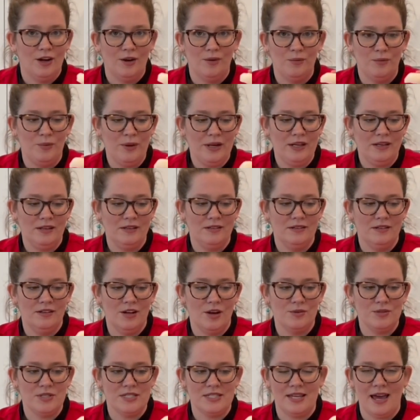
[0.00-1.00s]
We
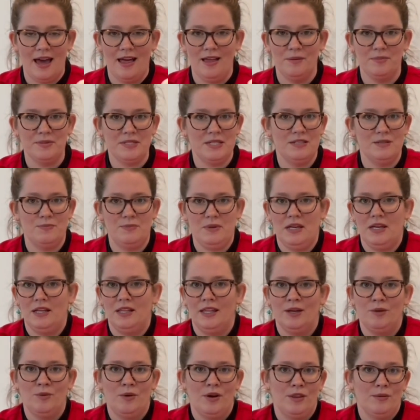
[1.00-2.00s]
know scallops as being
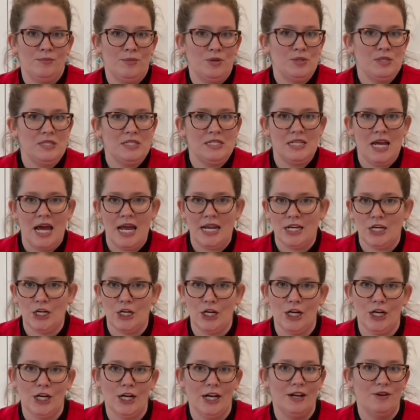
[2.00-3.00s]
like one of the most
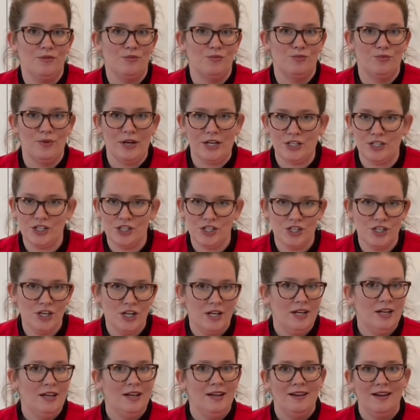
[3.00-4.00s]
tender and rich
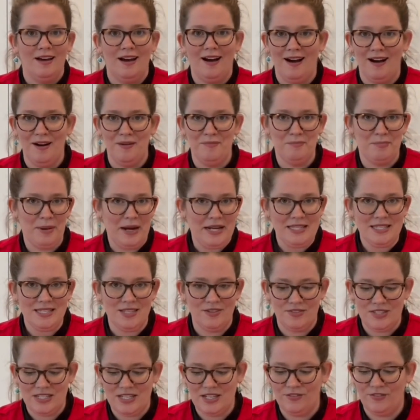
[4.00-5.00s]
bites of
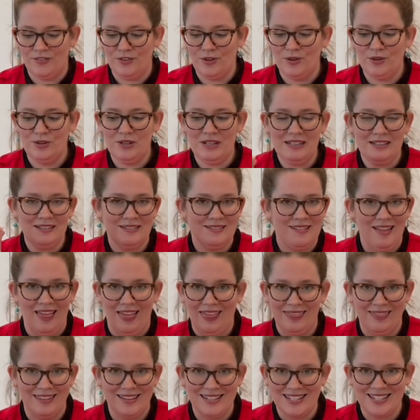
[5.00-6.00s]
seafood.
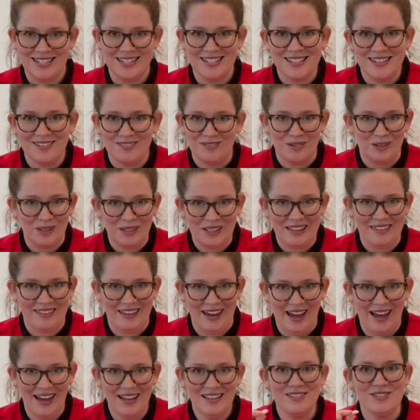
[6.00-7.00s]
This isn't really
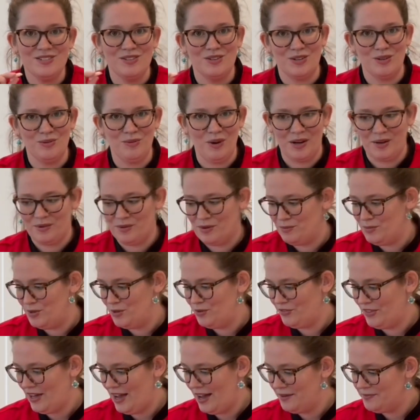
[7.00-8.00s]
that, so you wanna
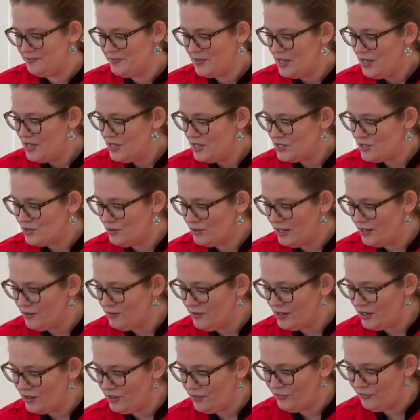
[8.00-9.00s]
remove that. So get
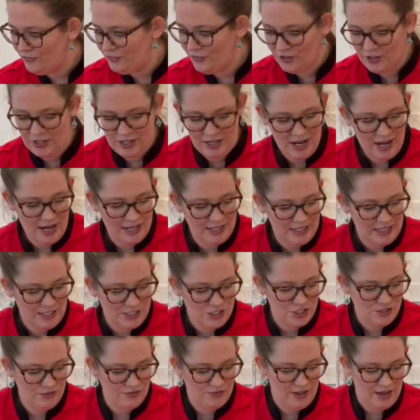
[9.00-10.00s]
rid of the foot on
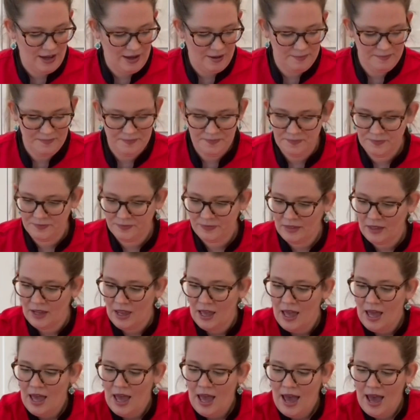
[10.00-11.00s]
each of them.
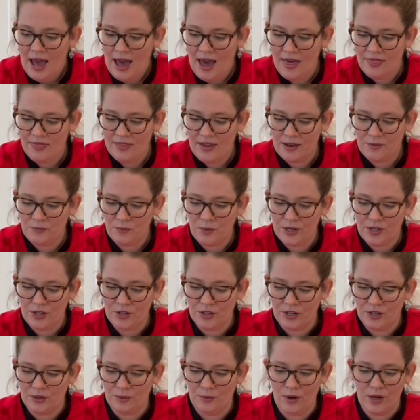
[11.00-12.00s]
And then what you're
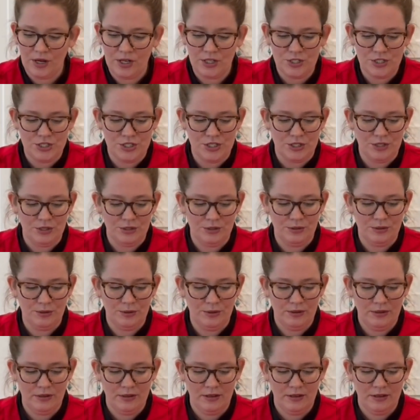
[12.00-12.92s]
gonna wanna do,